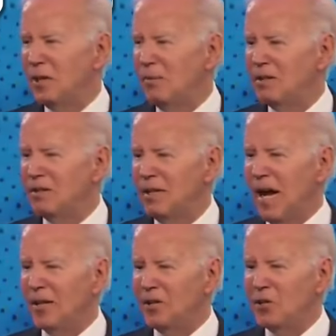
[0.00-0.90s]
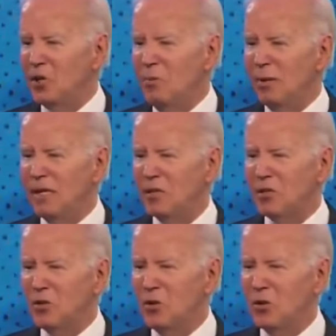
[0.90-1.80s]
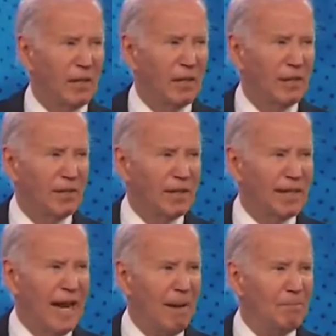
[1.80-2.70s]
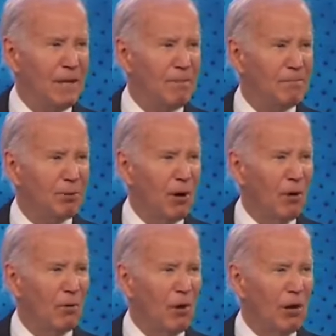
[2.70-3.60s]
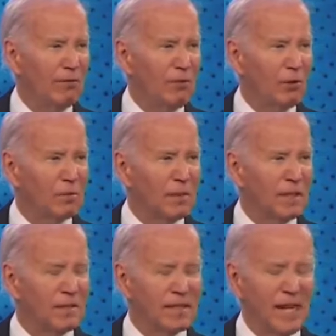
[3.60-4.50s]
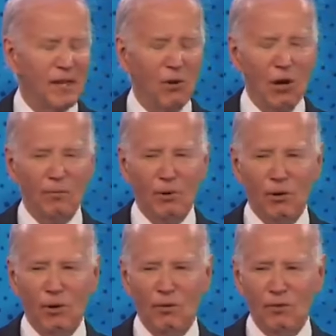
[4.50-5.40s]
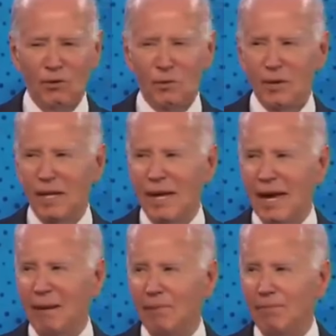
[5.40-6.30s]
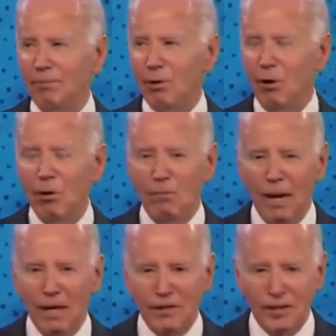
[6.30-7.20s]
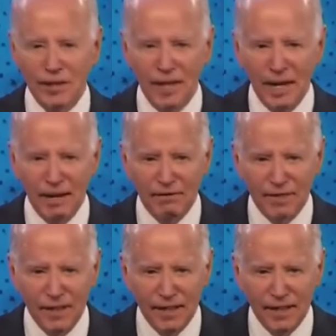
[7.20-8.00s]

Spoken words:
I've gone to too many schools. You can't be pro-law enforcement and say you are pro-law enforcement and be pro-abolishing the AFT.